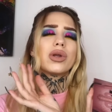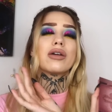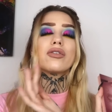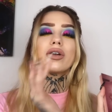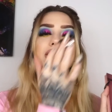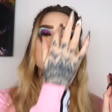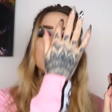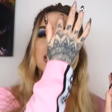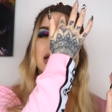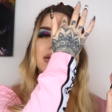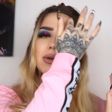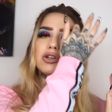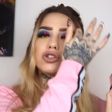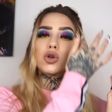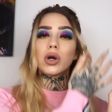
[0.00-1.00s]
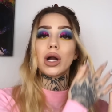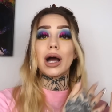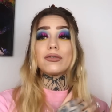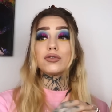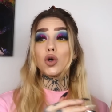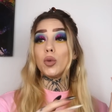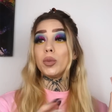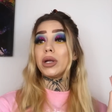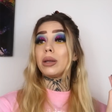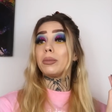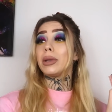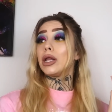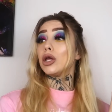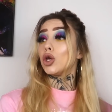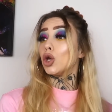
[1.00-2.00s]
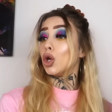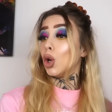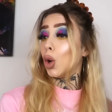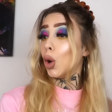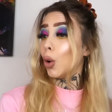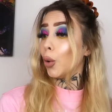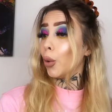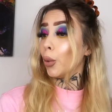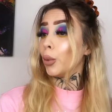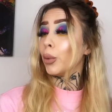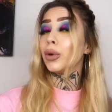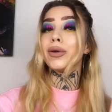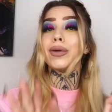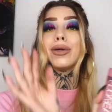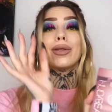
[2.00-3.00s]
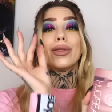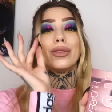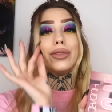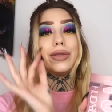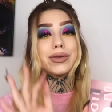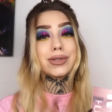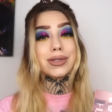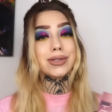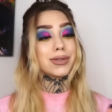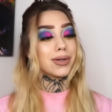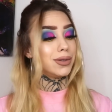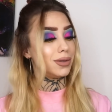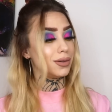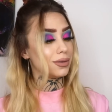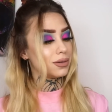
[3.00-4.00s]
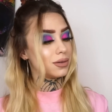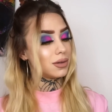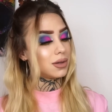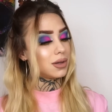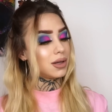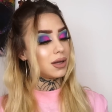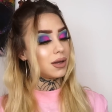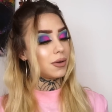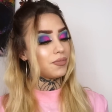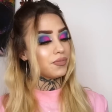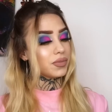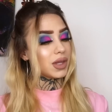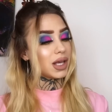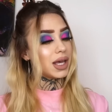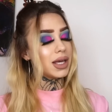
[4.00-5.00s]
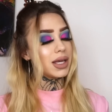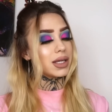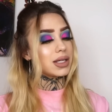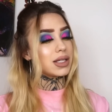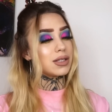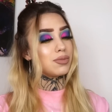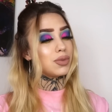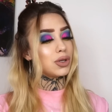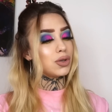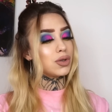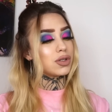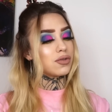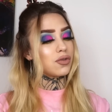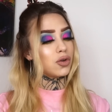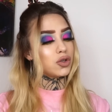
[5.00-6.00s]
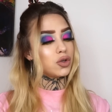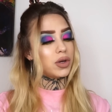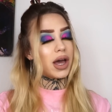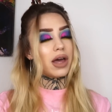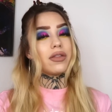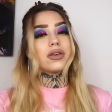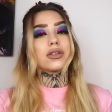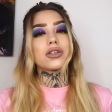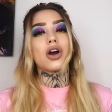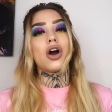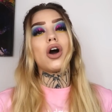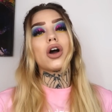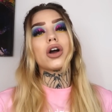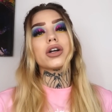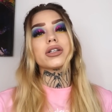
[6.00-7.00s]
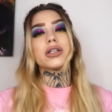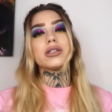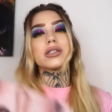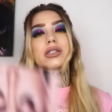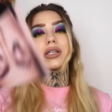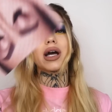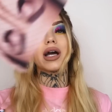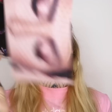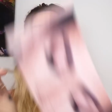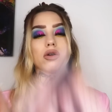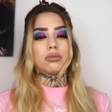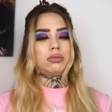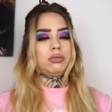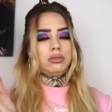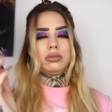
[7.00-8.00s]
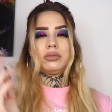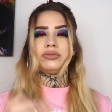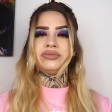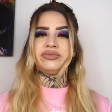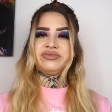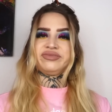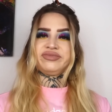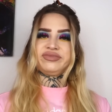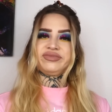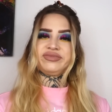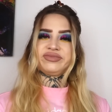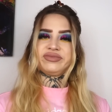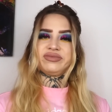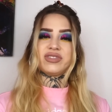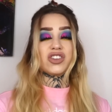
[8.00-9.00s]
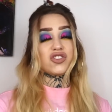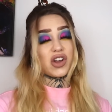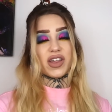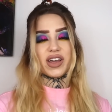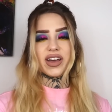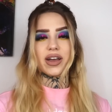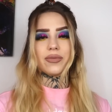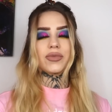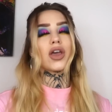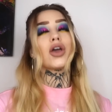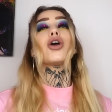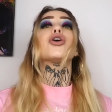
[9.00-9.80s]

Whenever I see it in my drawer, I have to open it and be like, yo, this is stunning. It is beautiful. You get this card inside. Let's try that again.